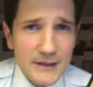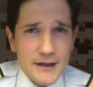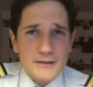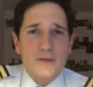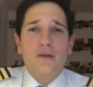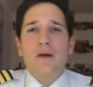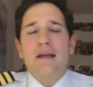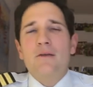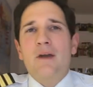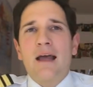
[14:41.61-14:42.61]
I
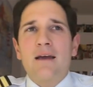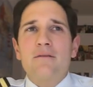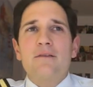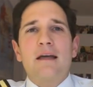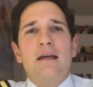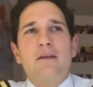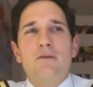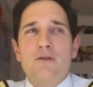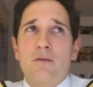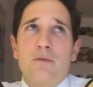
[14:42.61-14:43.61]
don't have a
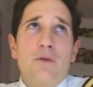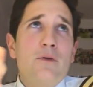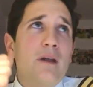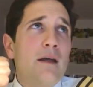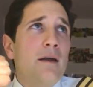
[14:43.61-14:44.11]
usual route